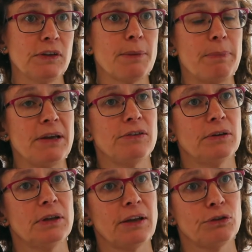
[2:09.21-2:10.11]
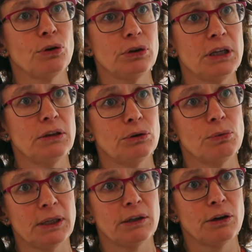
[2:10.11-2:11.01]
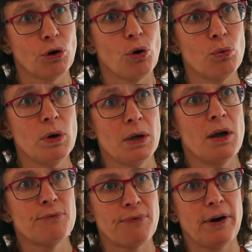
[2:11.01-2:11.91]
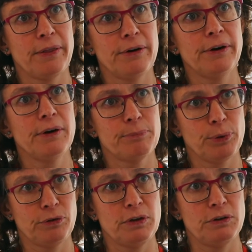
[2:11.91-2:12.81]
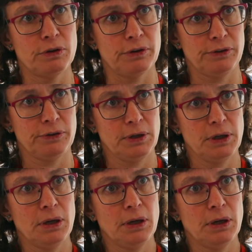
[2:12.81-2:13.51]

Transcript: the patient does not need to undergo further procedures,